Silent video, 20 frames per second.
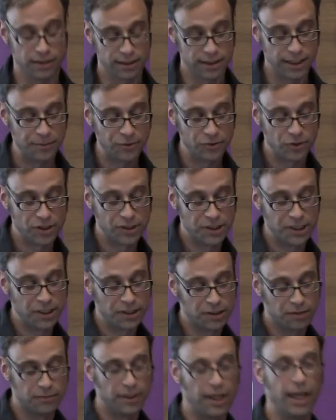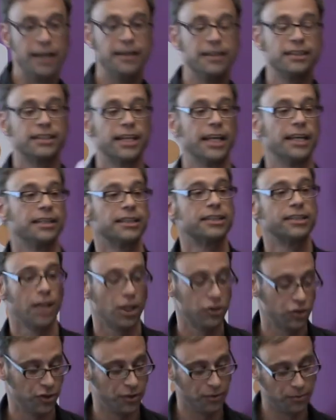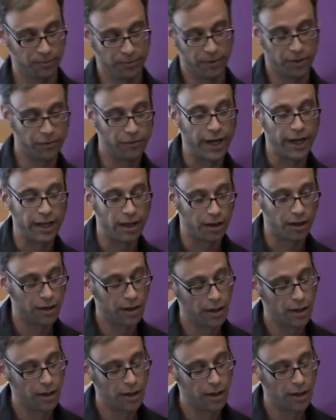seems to seek a discussion via